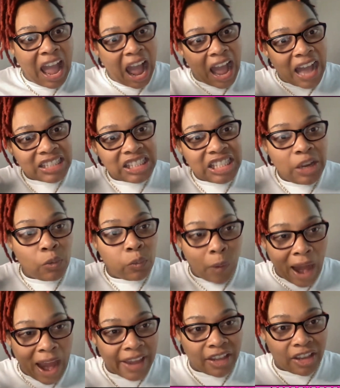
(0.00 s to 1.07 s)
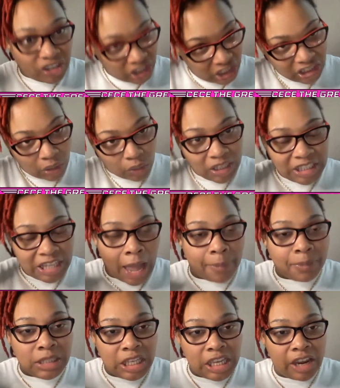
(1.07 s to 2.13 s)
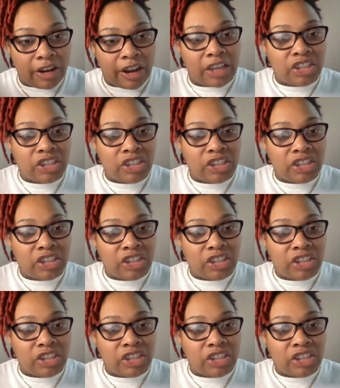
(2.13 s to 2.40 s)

I see Raya. She's on the top tier and